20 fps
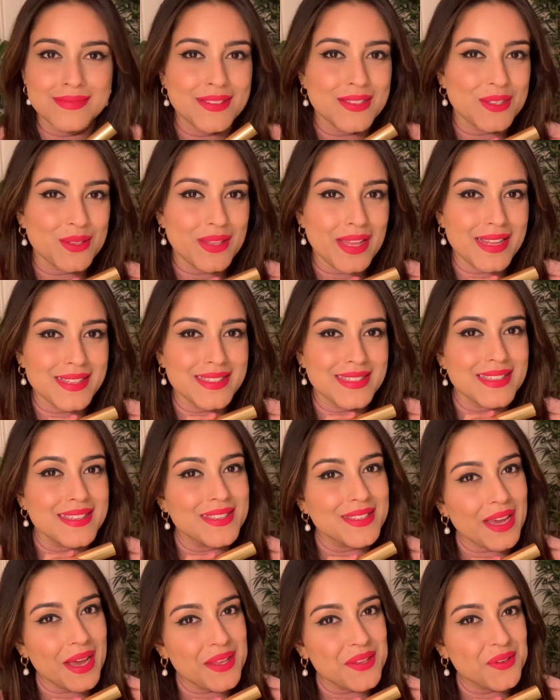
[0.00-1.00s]
So that's
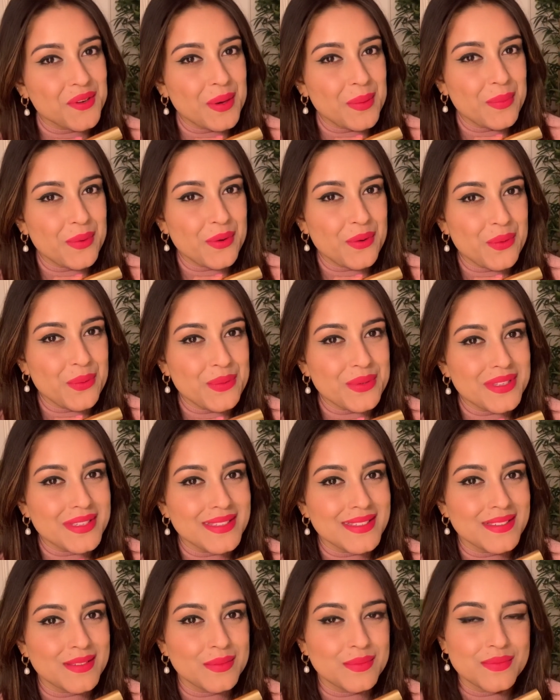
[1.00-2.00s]
Skyscraper
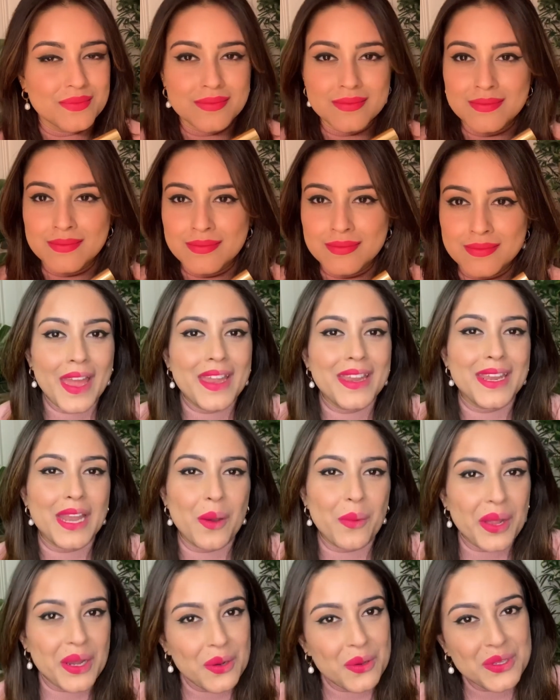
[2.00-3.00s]
Rose.
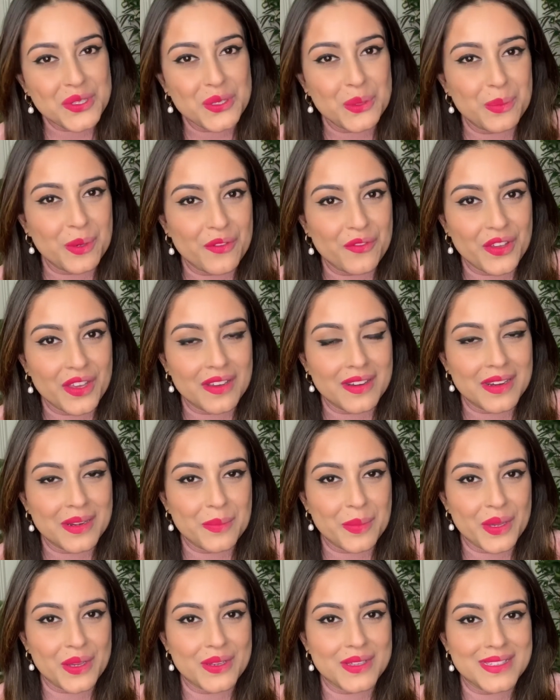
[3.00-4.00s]
Now I look super
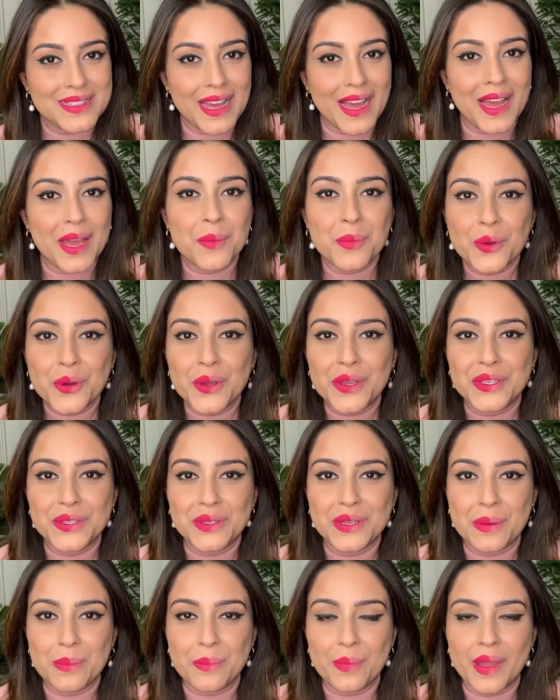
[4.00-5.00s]
weird because I'm going to
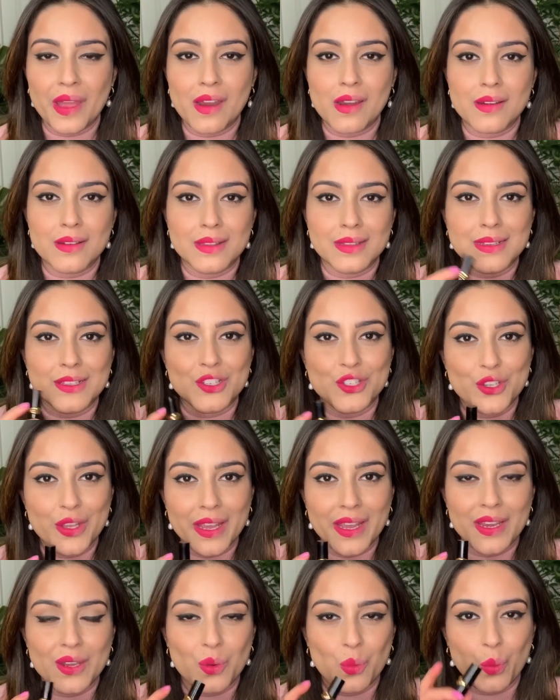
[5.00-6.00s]
compare this
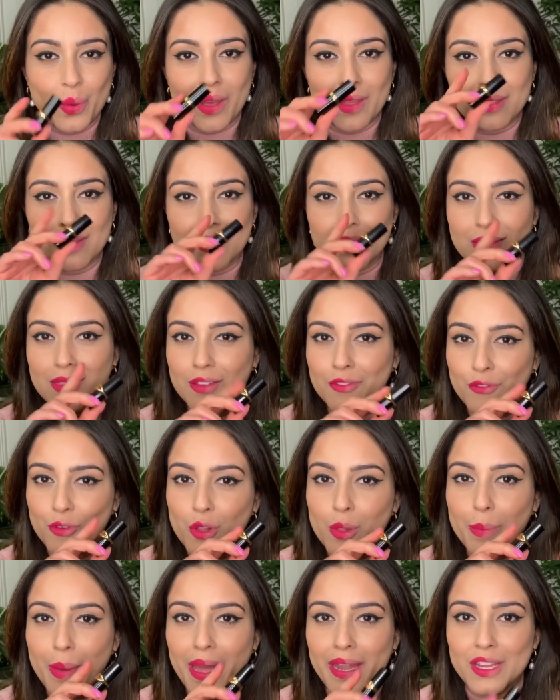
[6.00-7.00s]
shade with the
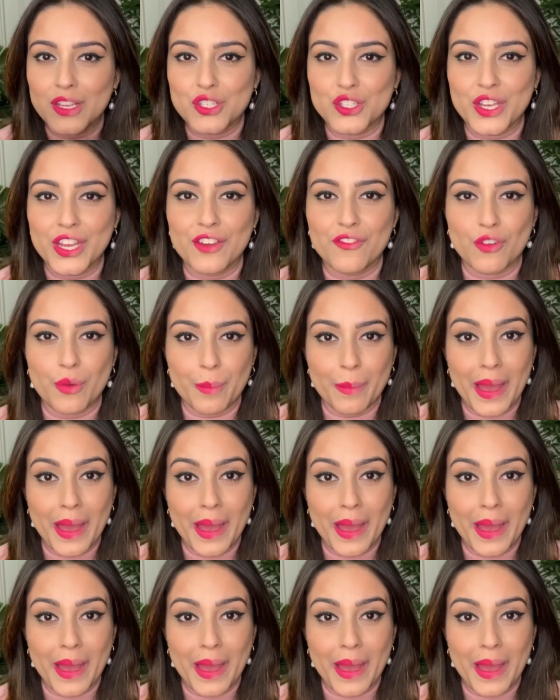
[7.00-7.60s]
Full Panic shade from